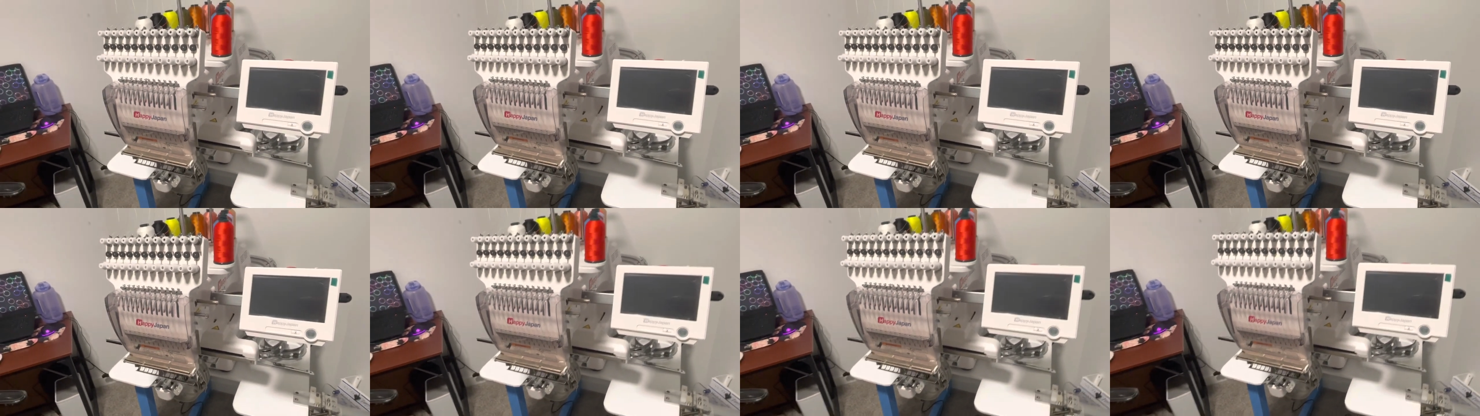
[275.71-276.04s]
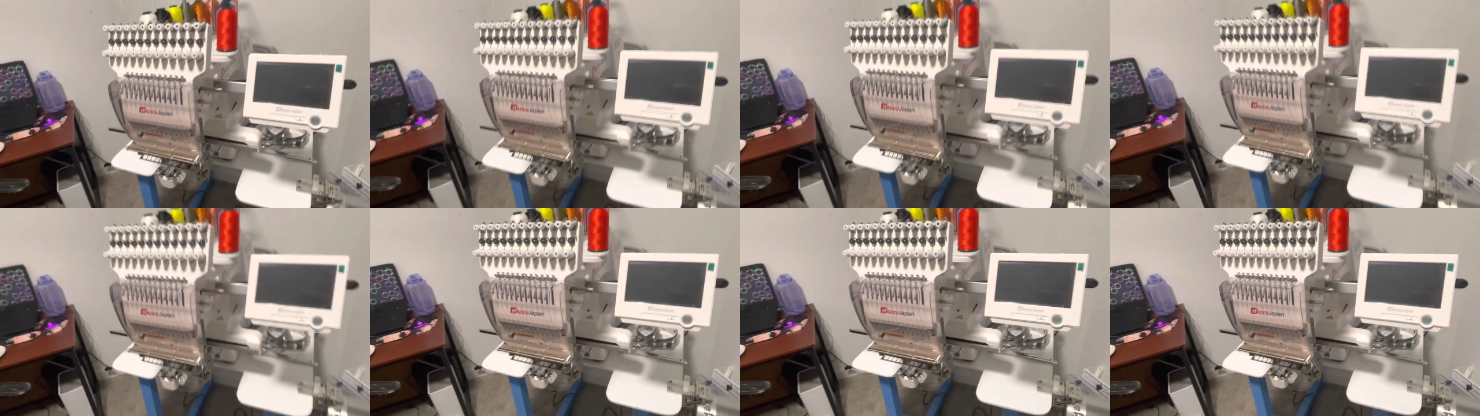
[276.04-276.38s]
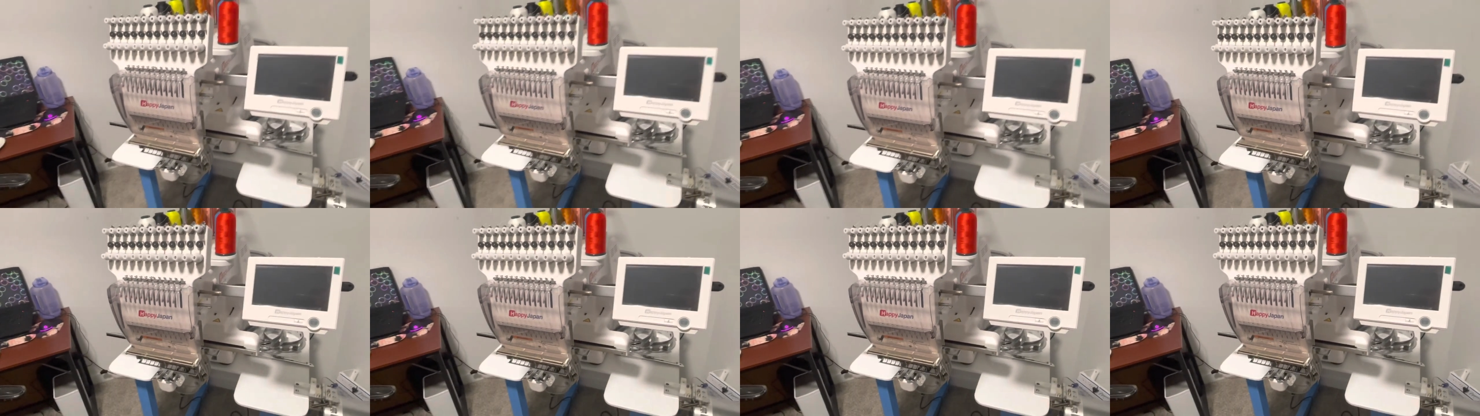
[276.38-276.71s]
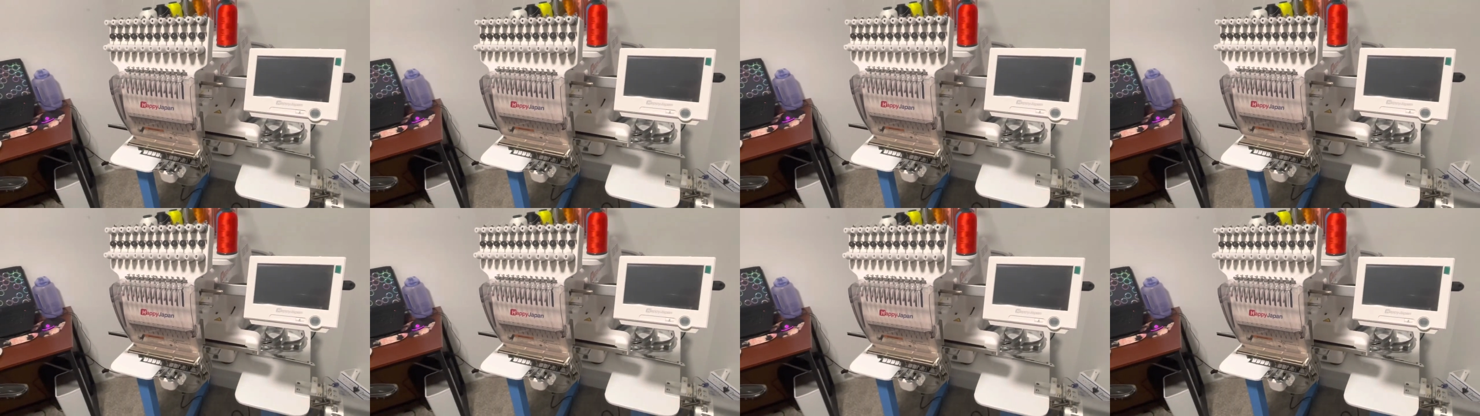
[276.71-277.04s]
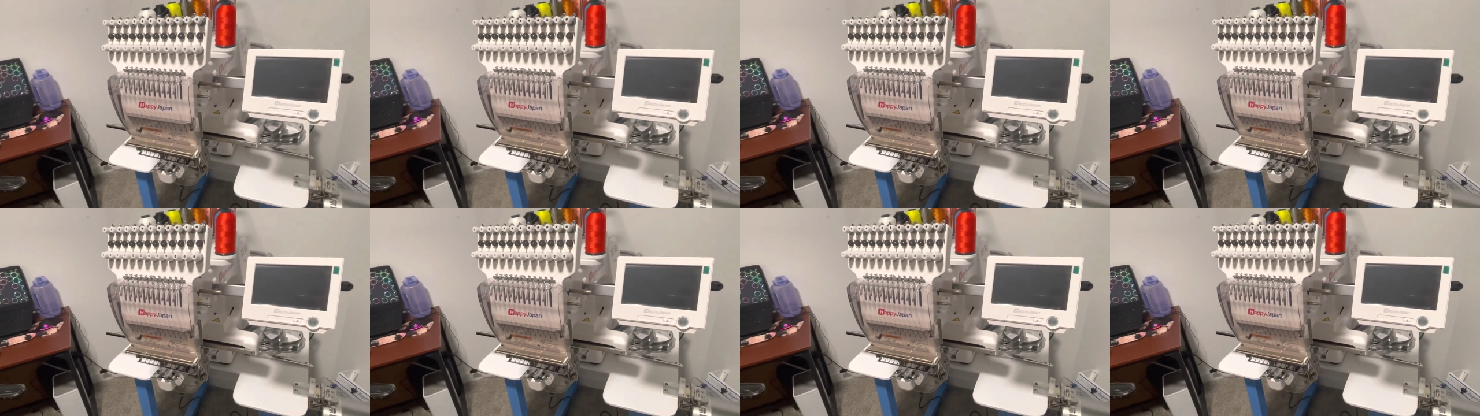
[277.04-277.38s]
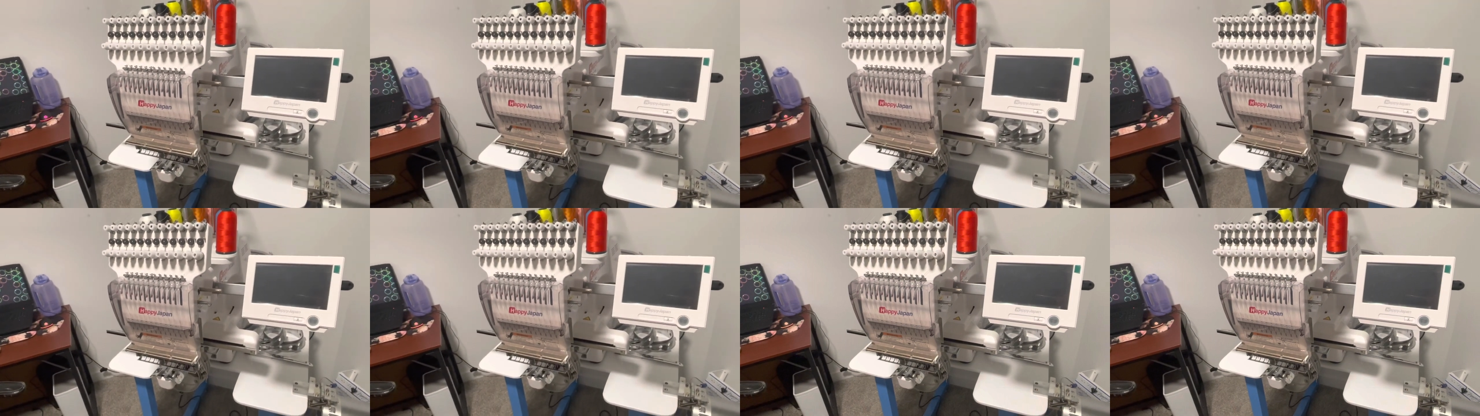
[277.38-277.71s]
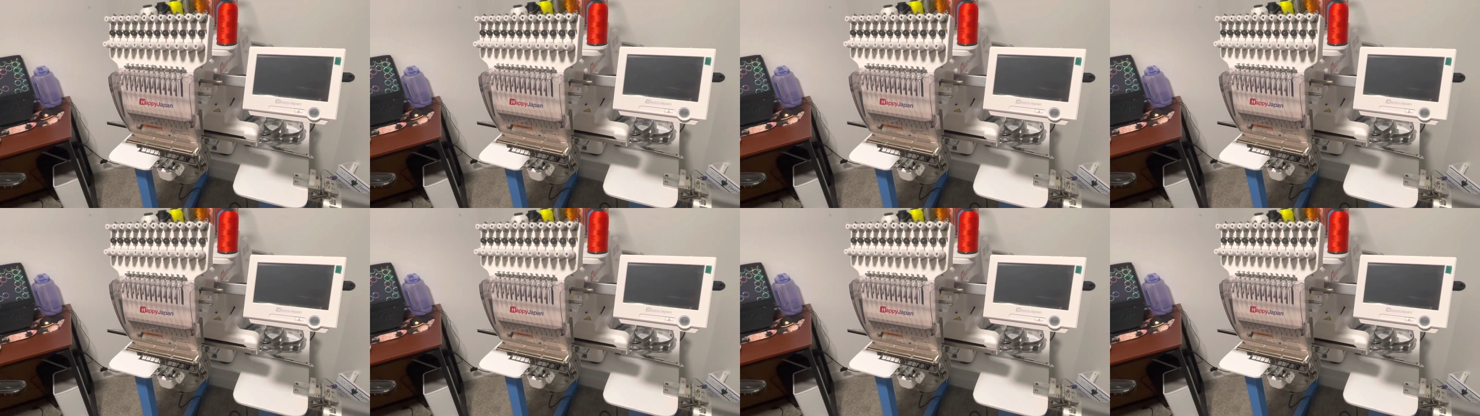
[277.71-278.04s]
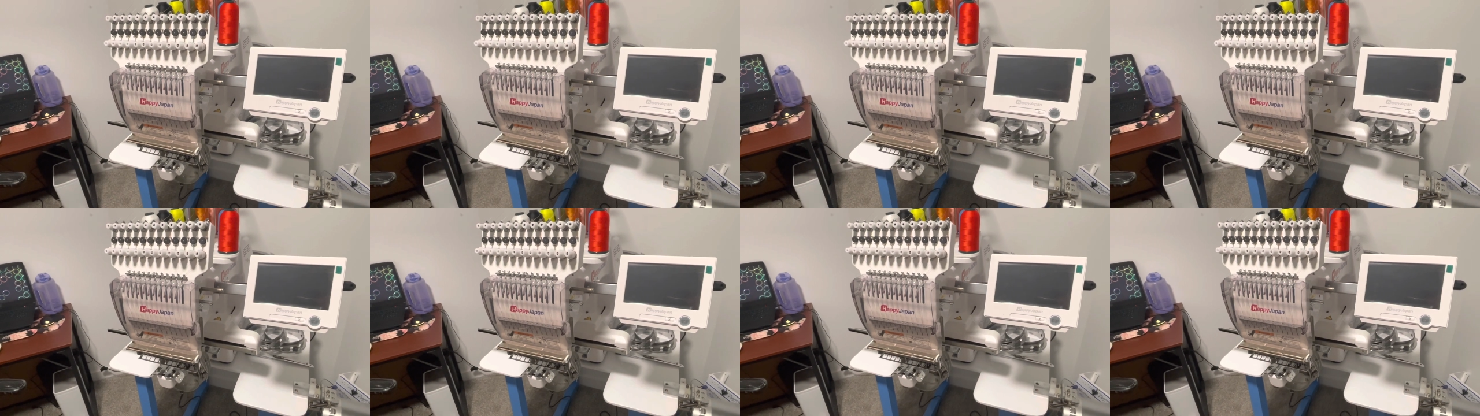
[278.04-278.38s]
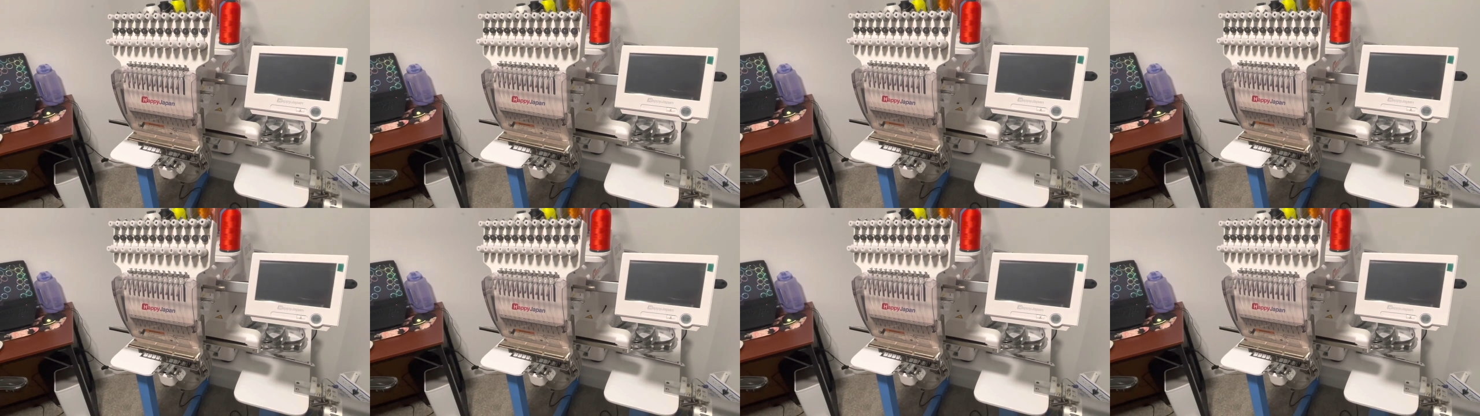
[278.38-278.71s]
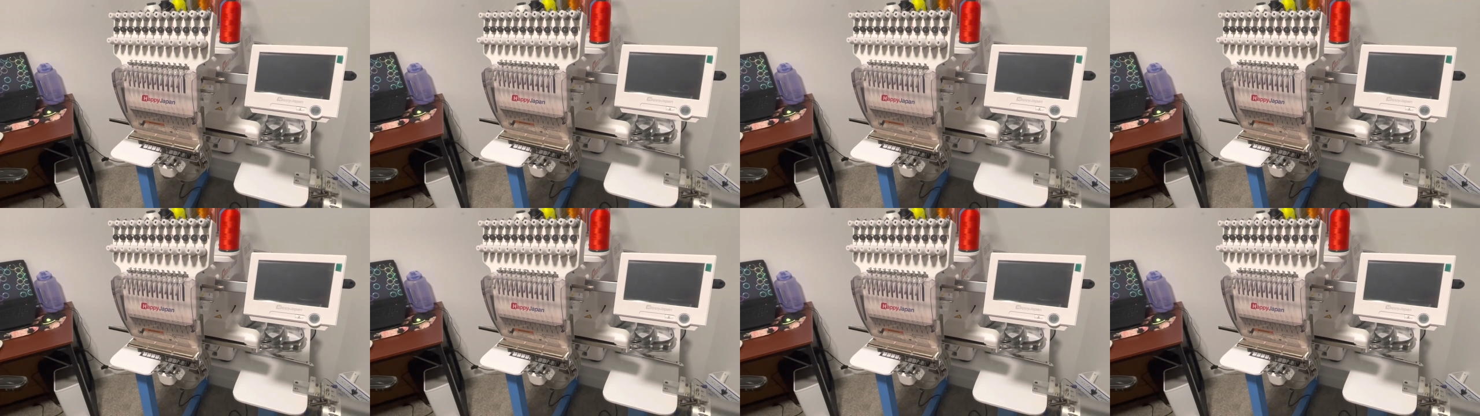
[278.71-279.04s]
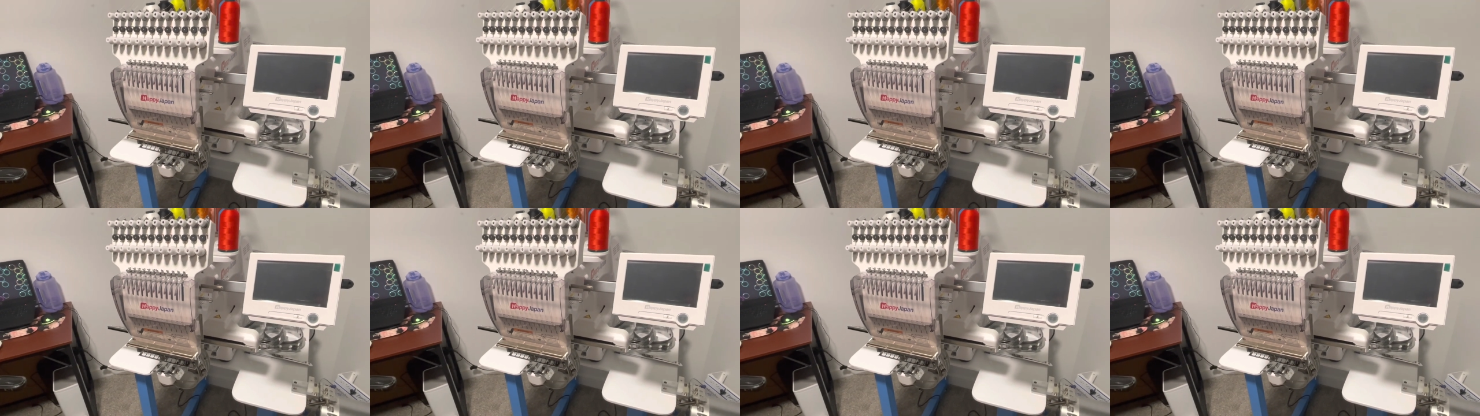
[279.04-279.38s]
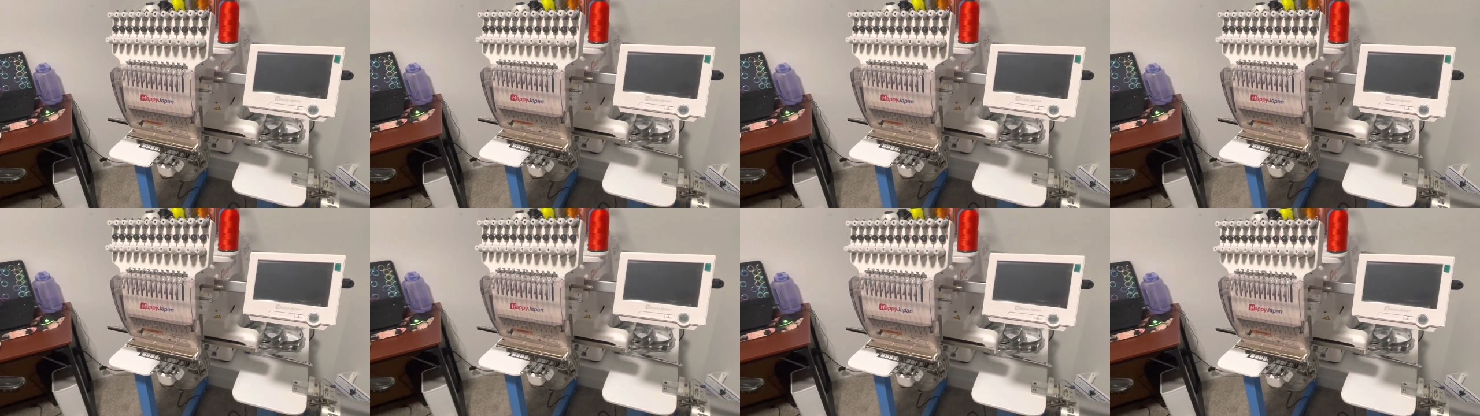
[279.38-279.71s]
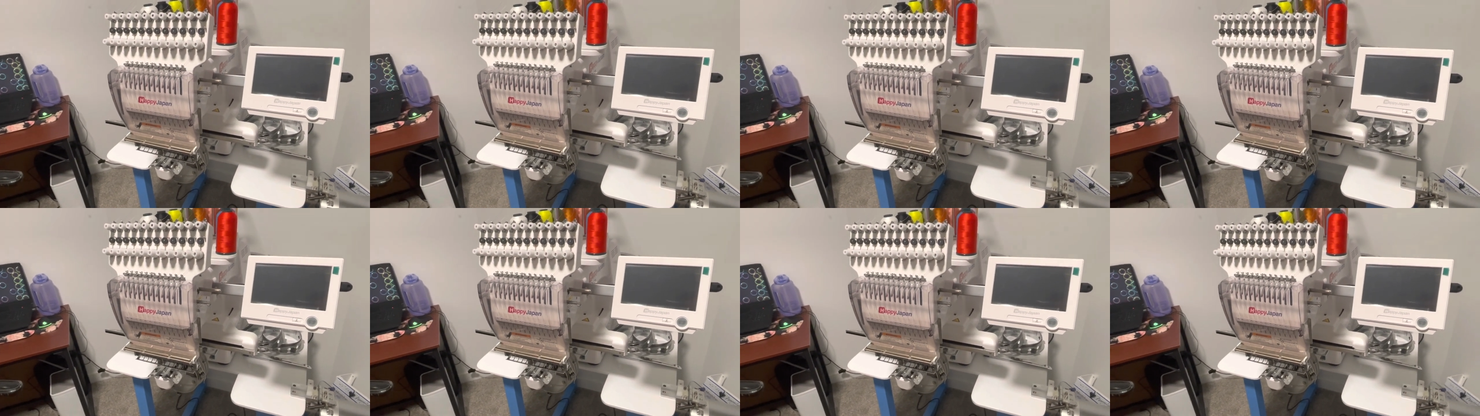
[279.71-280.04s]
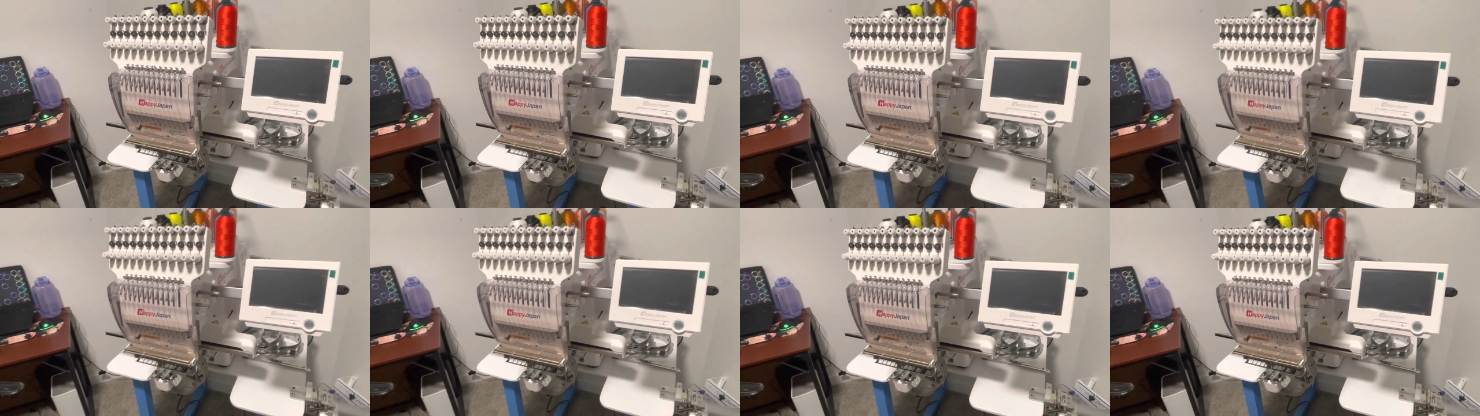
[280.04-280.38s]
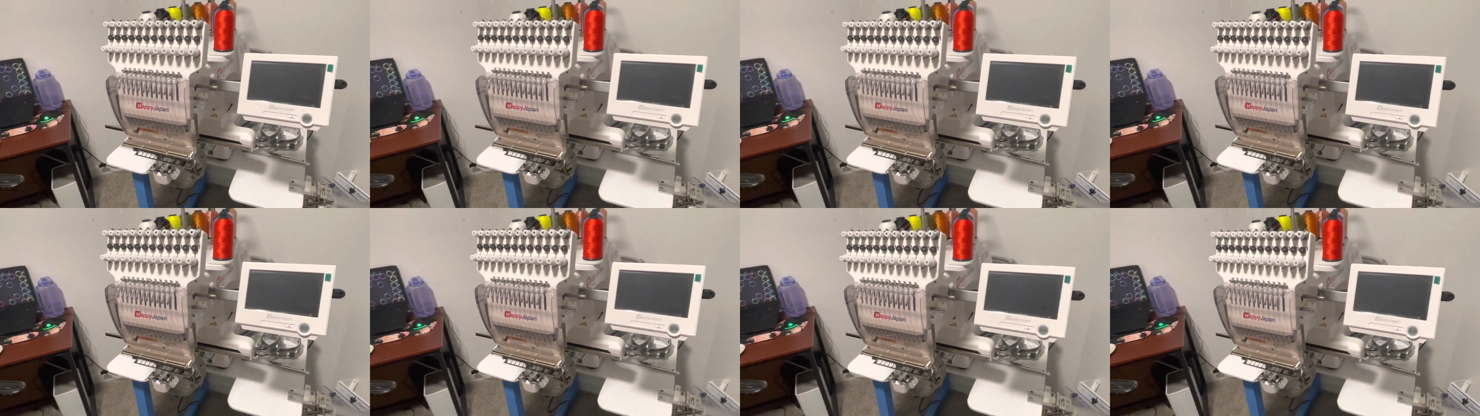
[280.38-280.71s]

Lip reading: Nobody's mouth can be seen.